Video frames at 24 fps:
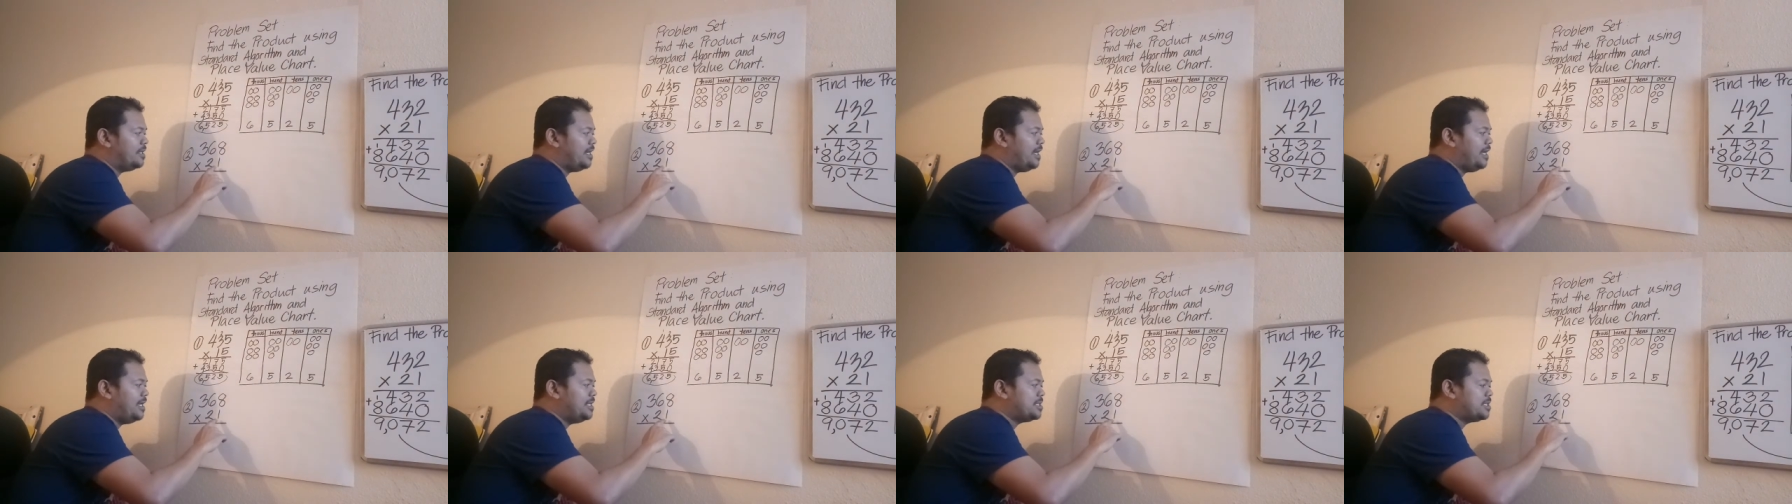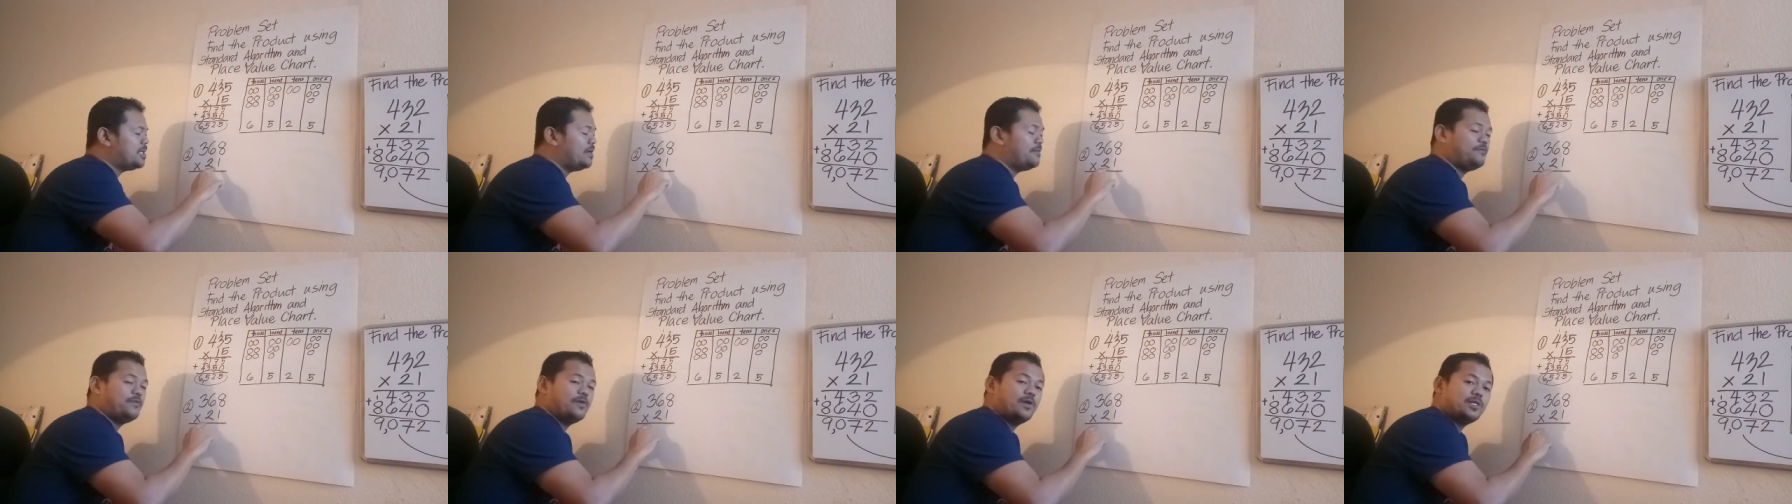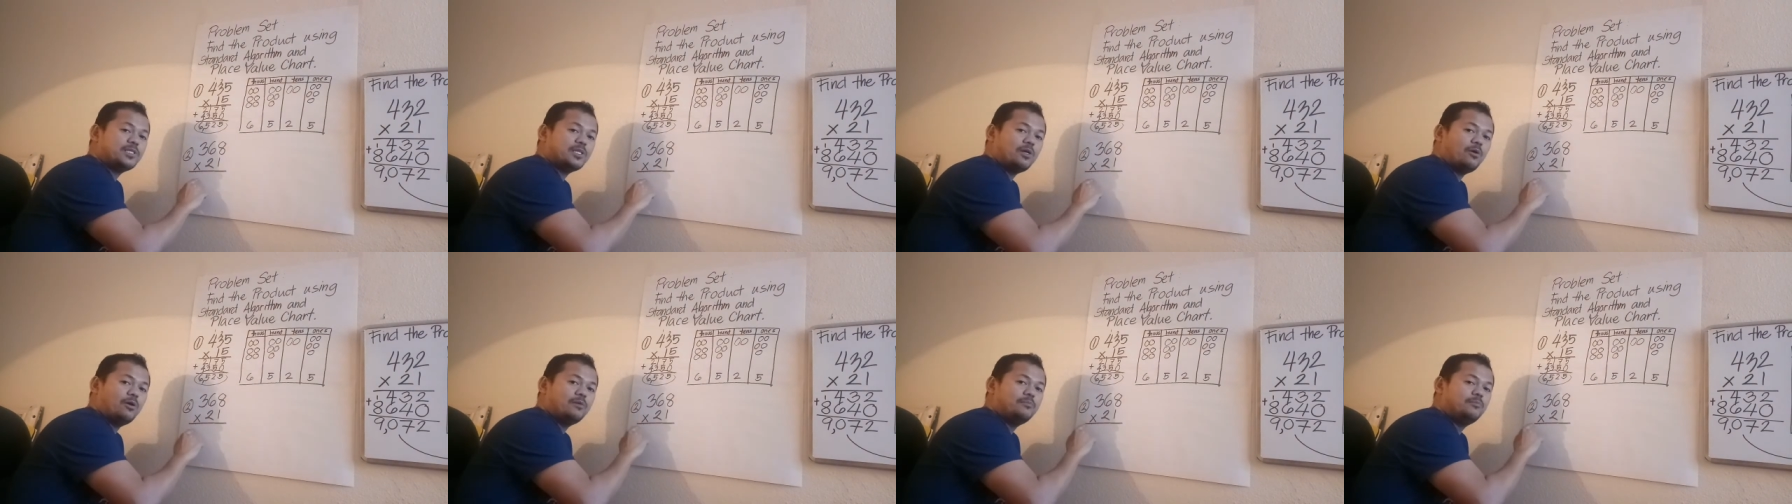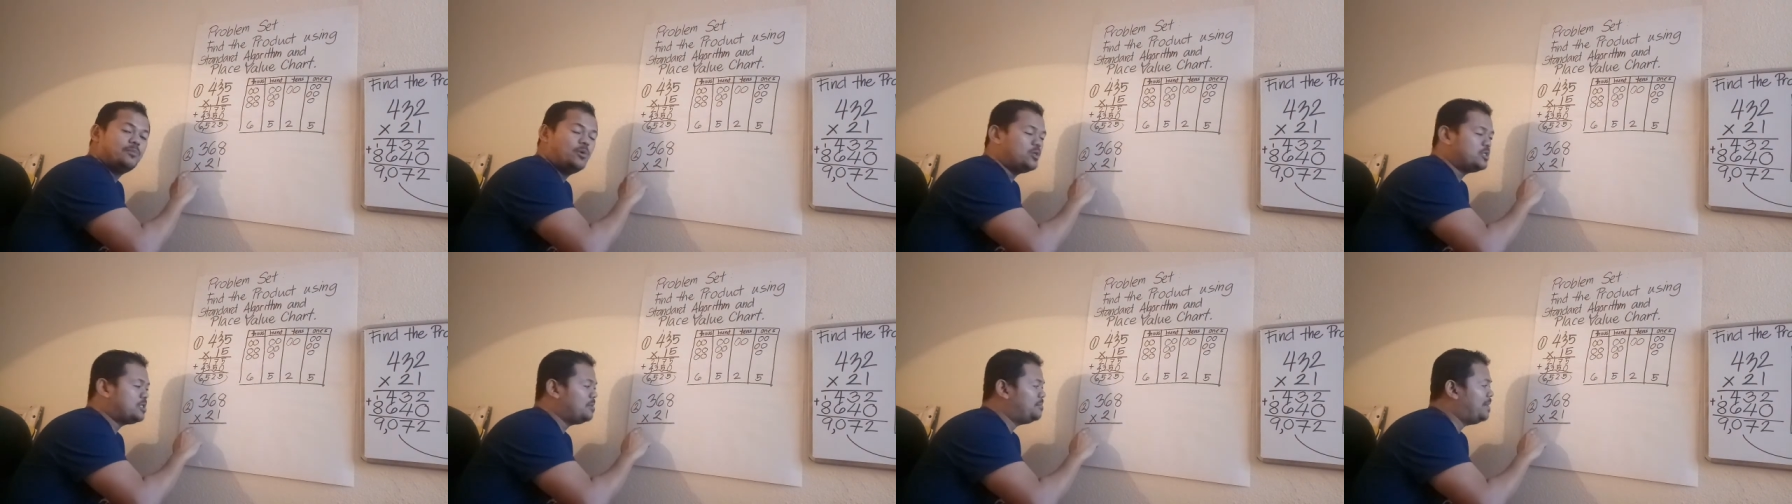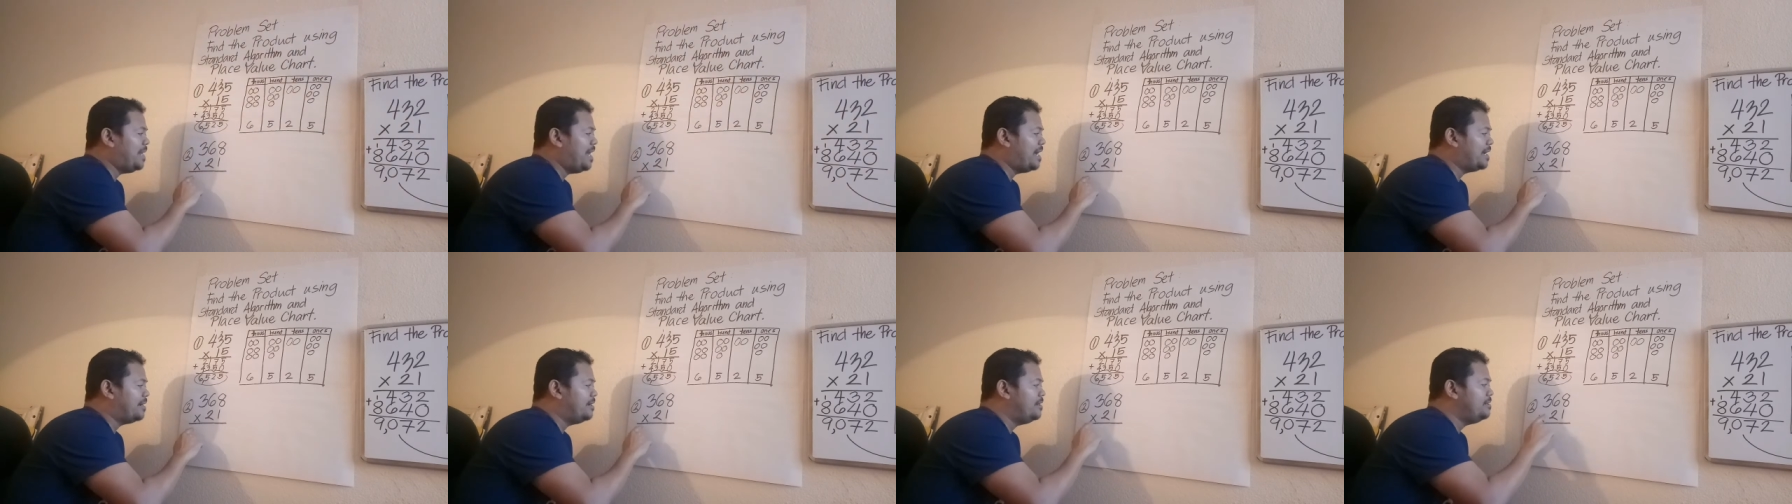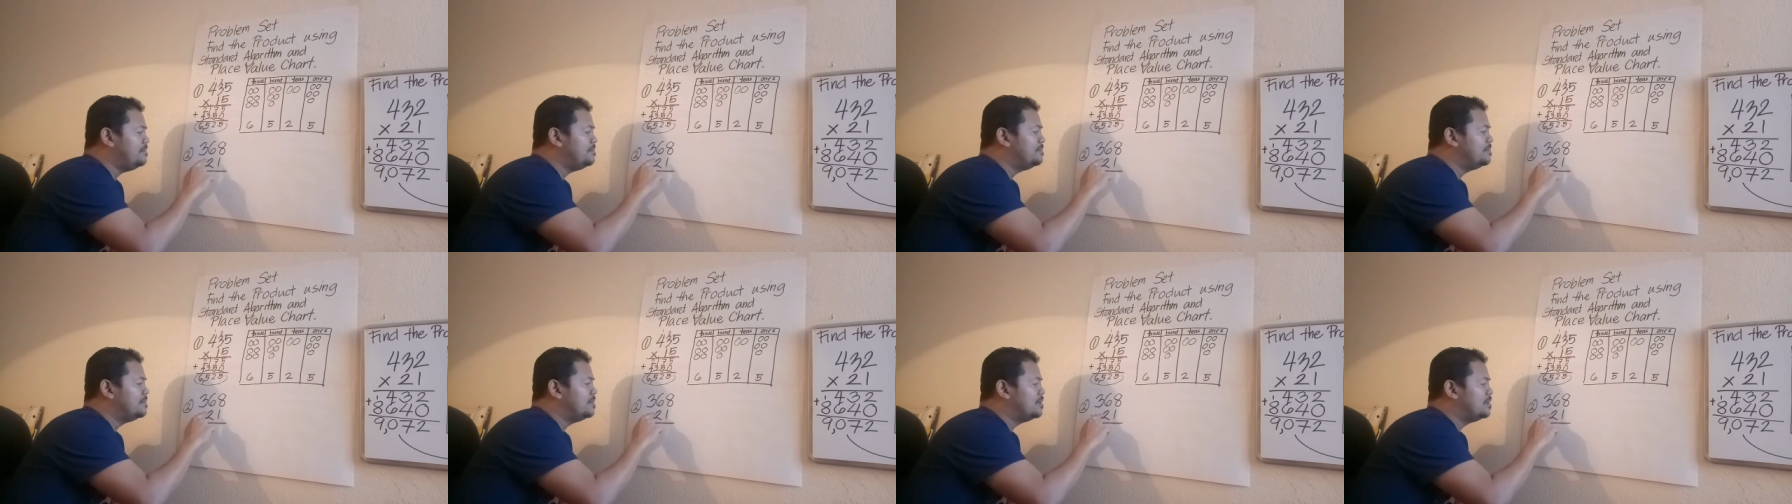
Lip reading: answer first our multiplier,